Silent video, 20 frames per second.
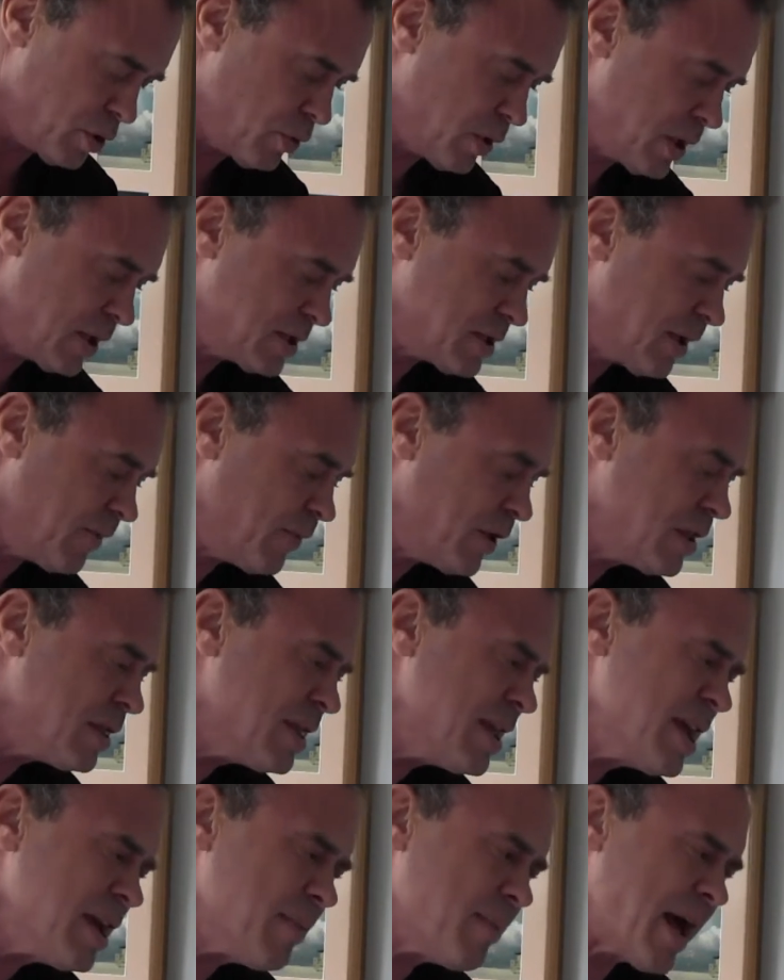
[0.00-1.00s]
doing is, if
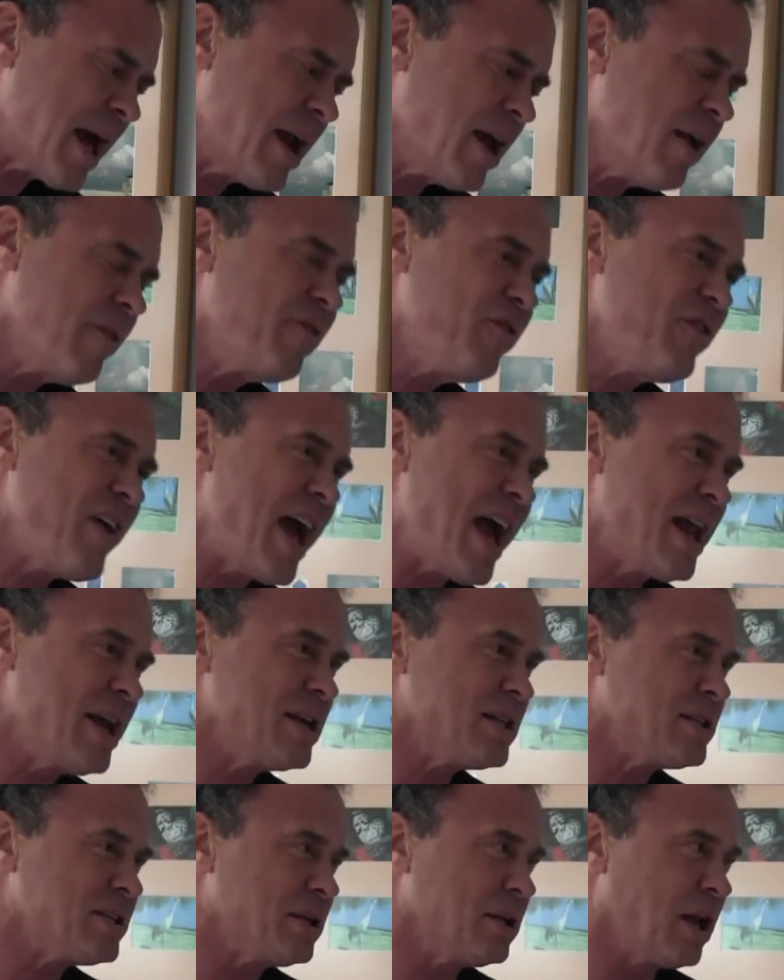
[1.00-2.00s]
you think about it, fat
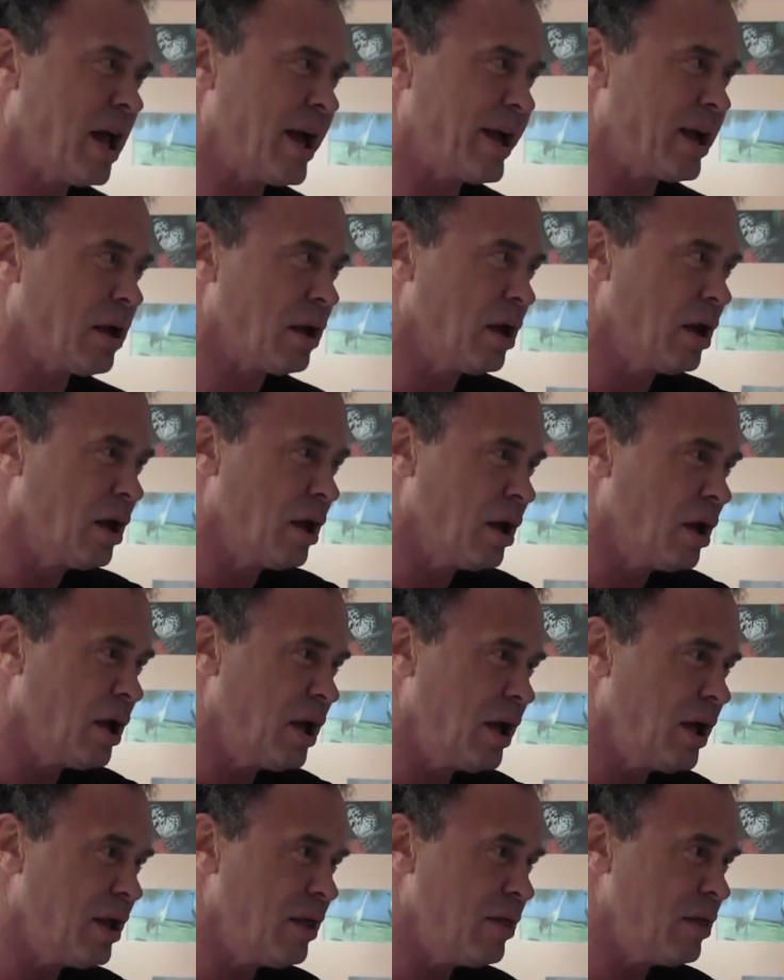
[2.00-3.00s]
is like
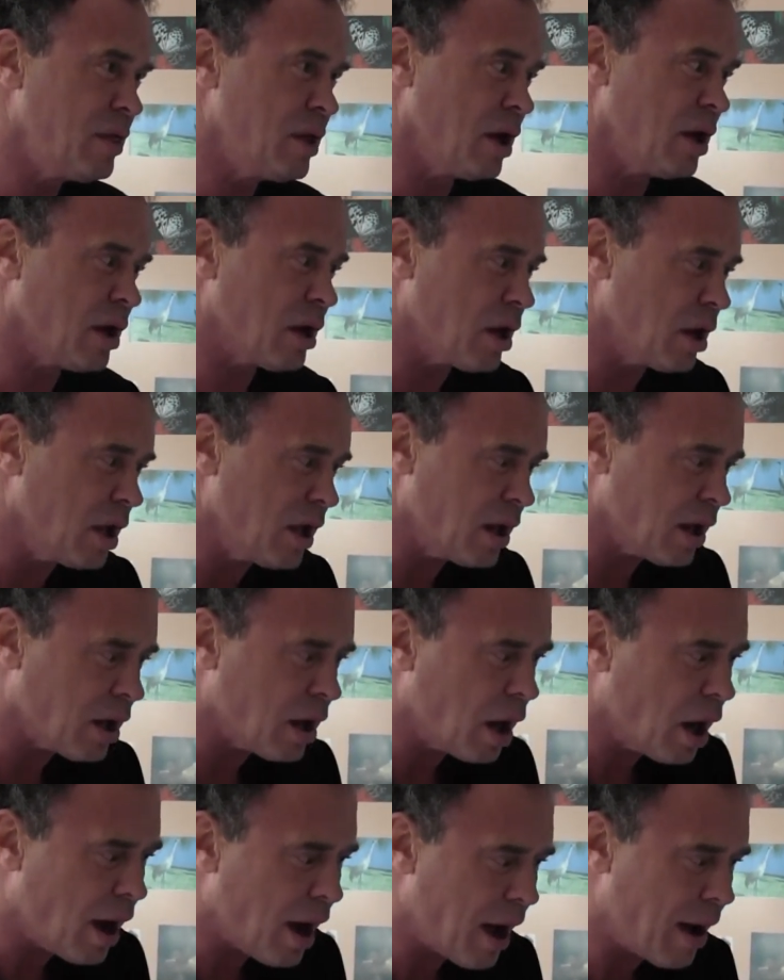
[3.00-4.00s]
in
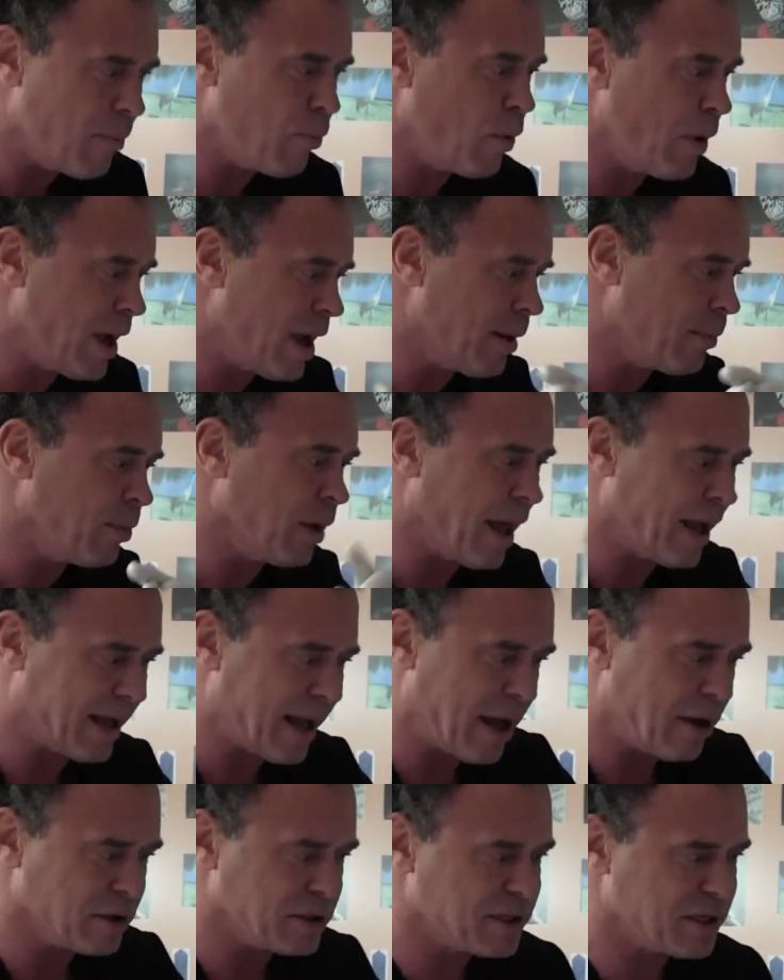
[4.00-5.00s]
a cobweb,
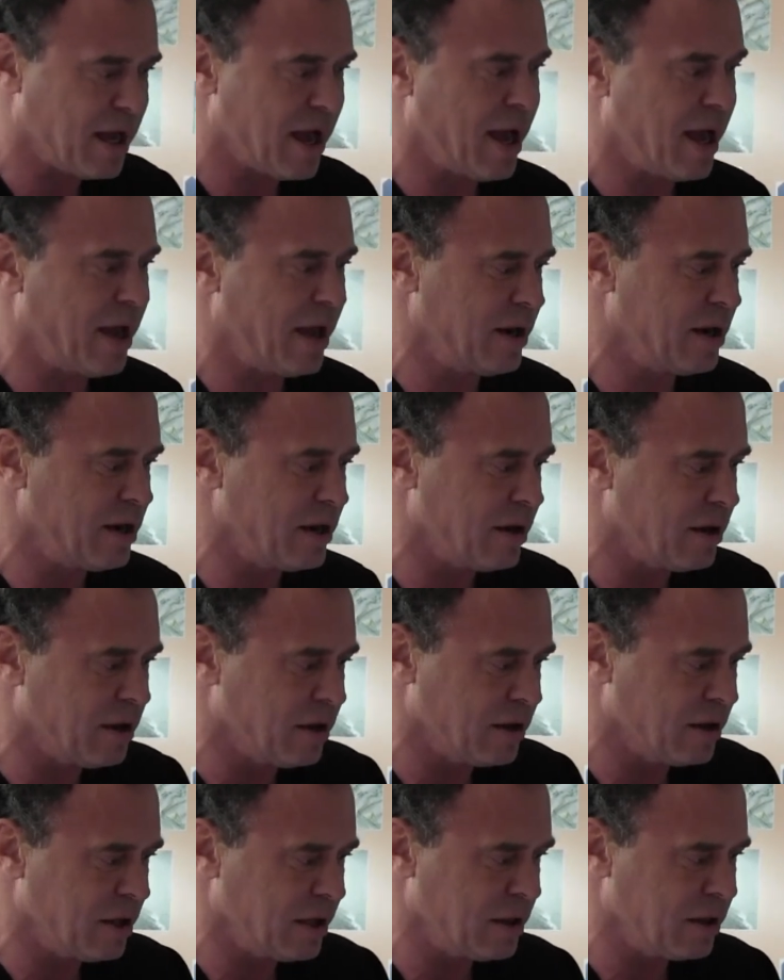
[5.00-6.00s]
like outside,
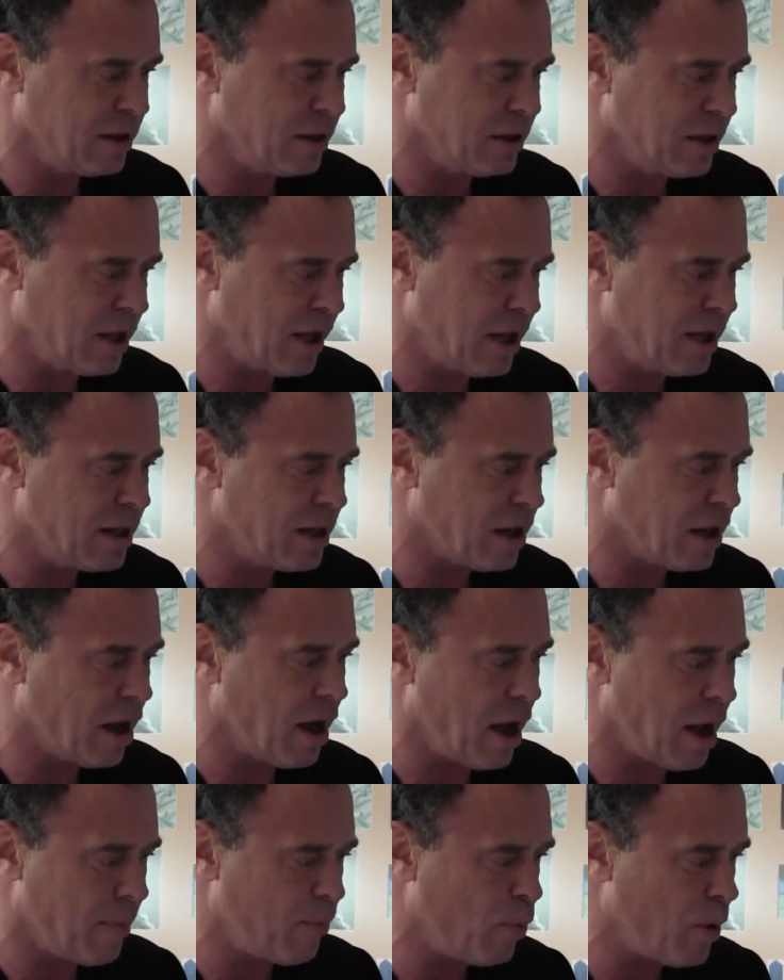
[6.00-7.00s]
and the
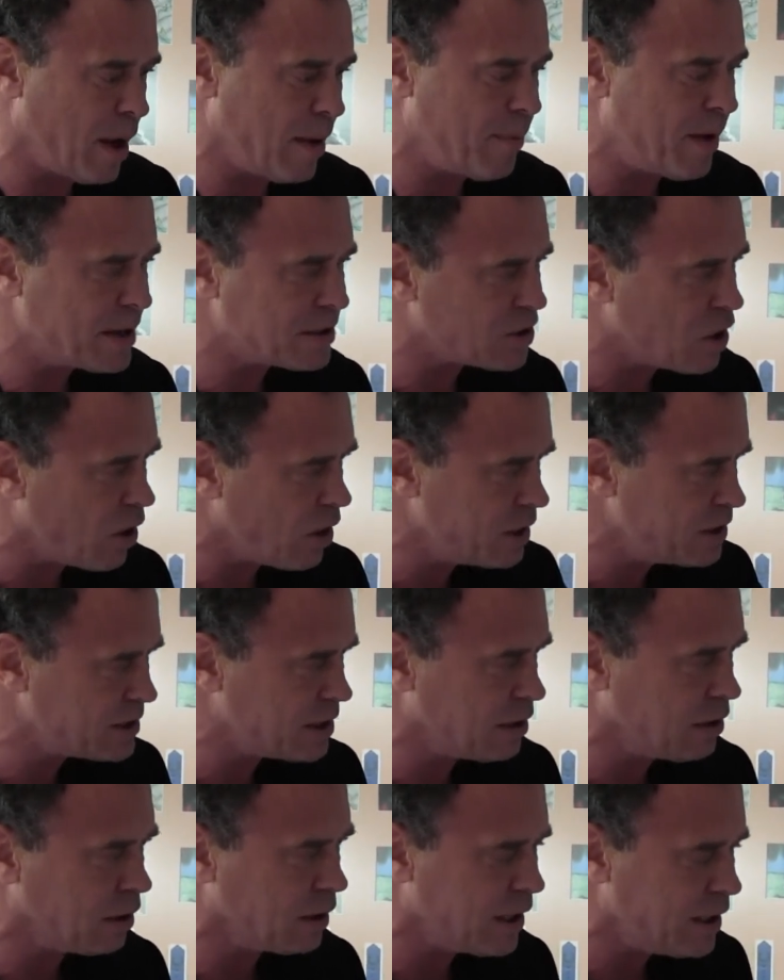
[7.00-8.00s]
cobweb has all
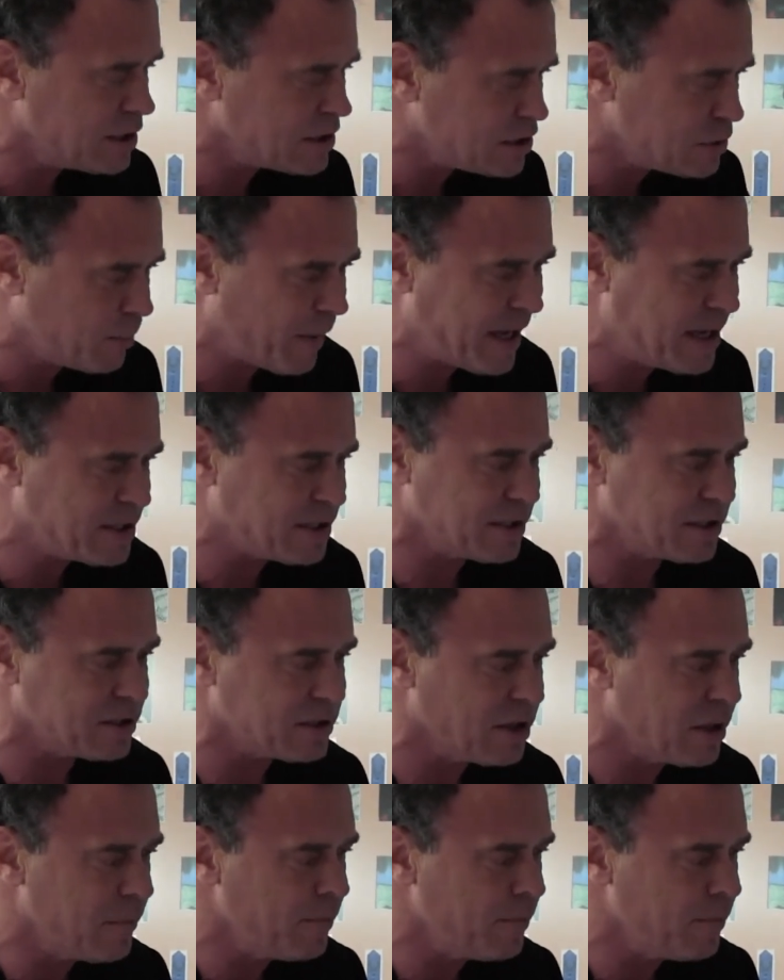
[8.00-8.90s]
these little spaces.